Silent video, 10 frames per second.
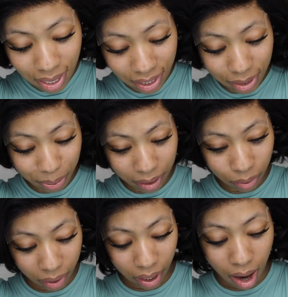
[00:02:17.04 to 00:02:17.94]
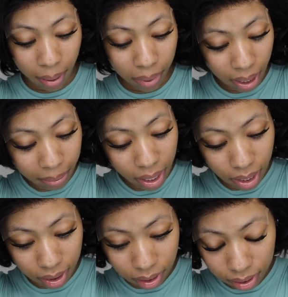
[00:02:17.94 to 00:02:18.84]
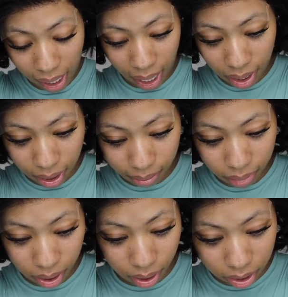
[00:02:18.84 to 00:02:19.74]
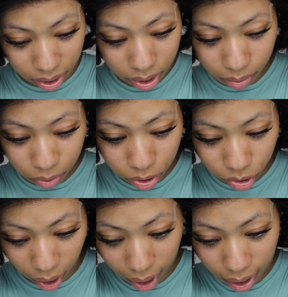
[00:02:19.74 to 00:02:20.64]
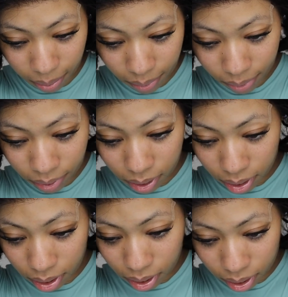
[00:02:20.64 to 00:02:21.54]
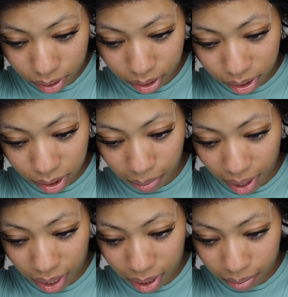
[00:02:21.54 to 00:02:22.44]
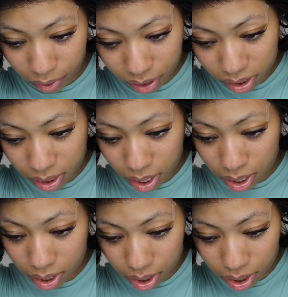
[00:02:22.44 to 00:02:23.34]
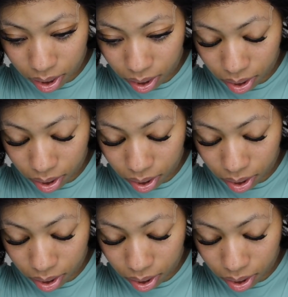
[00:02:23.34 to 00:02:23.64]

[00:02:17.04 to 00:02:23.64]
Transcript: just put the wig on. But I'm gonna tighten up the adjustable strap just to make it more snug.